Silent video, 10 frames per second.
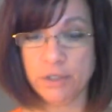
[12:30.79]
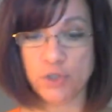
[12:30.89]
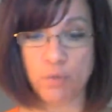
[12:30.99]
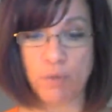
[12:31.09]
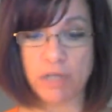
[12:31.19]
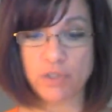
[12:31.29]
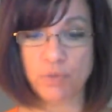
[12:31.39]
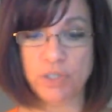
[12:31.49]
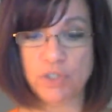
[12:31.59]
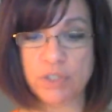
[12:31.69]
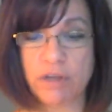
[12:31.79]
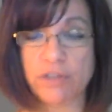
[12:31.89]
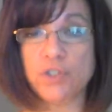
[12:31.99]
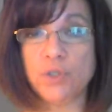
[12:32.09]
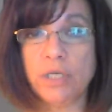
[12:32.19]
Tomas reaches
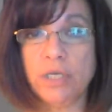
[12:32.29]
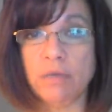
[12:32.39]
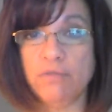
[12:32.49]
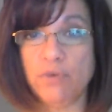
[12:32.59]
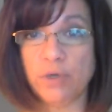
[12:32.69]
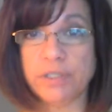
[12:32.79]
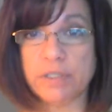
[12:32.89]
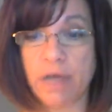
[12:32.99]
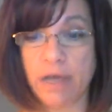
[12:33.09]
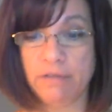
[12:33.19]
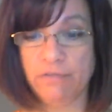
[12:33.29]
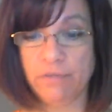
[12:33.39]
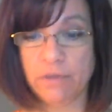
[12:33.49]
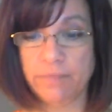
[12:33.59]
next to him for his knife.